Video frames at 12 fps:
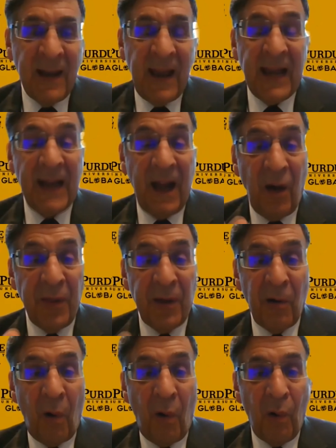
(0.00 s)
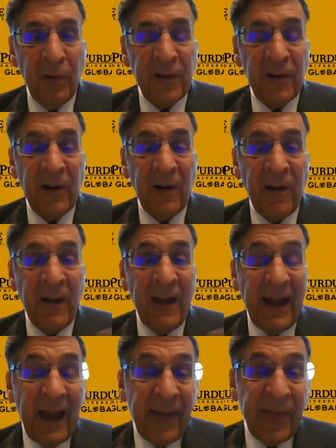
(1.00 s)
And now they're older,
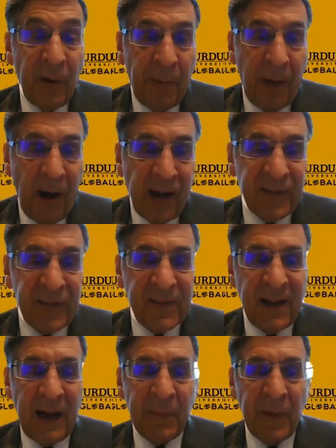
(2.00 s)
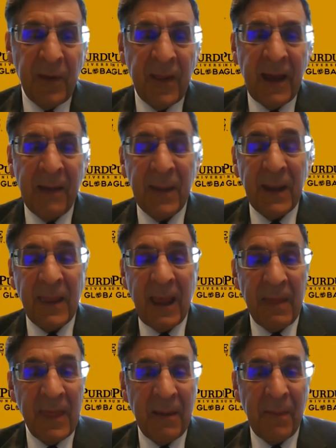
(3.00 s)
and their bosses come to them and
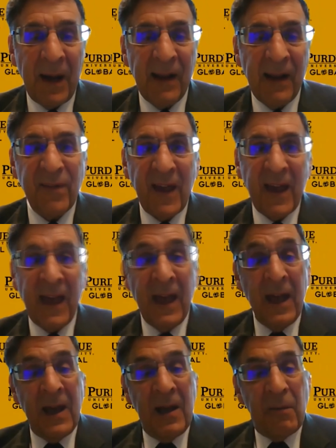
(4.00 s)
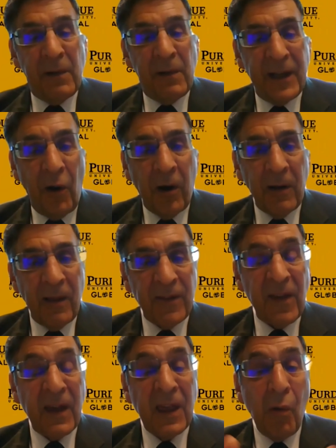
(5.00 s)
they might say, well, you know,
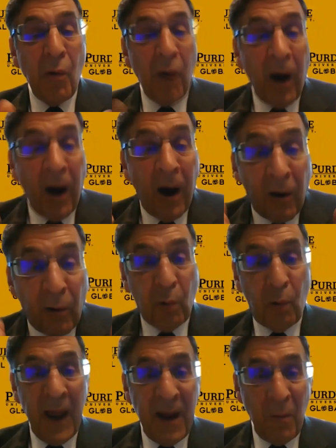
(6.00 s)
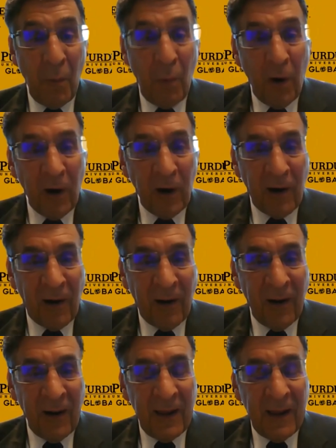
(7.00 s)
Alyssa, you are a great
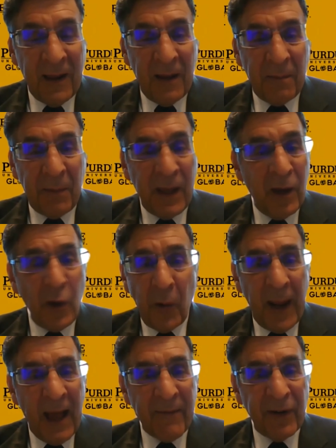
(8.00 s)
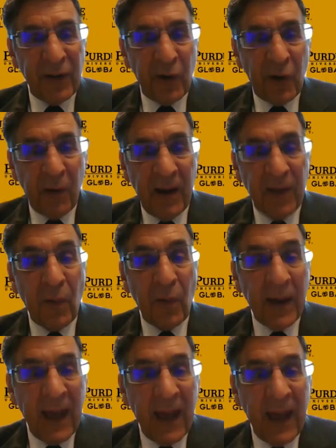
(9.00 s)
worker, but you don't have a degree, so I
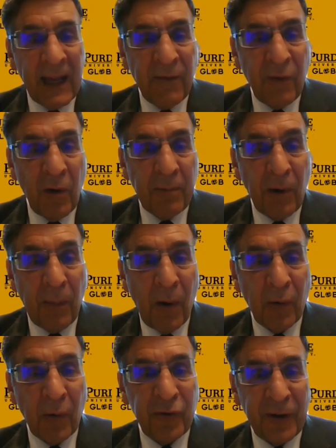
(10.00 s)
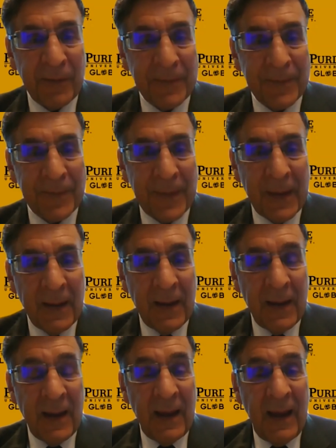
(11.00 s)
can't give you a promotion.
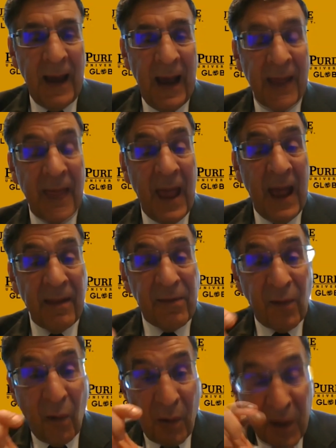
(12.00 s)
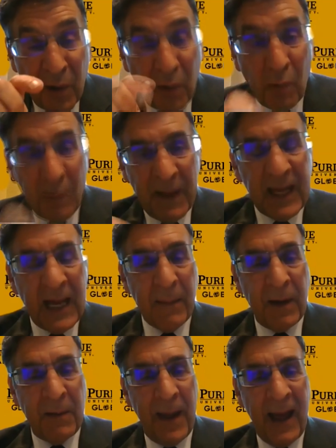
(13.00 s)
And so you would be
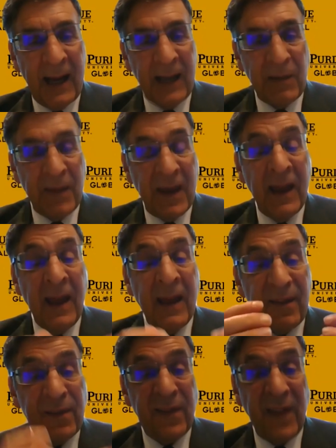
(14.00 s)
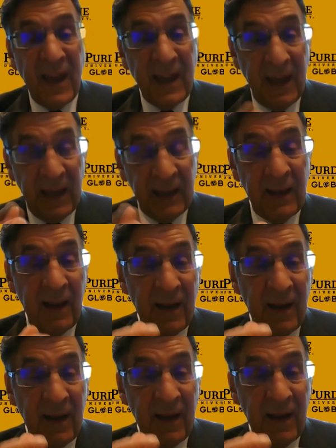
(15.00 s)
coming back to me seeking
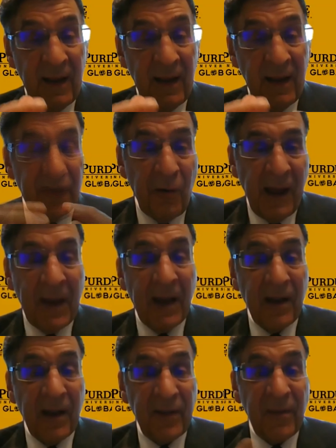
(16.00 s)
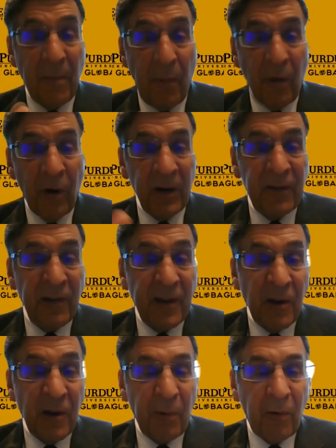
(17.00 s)
the degree because it's
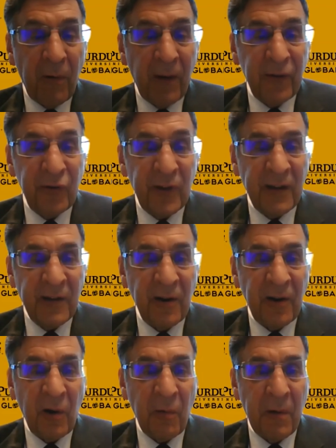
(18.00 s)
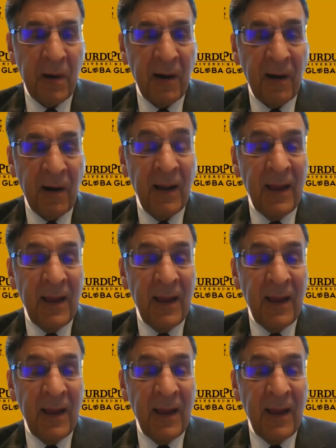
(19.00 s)
important to your progression in your career.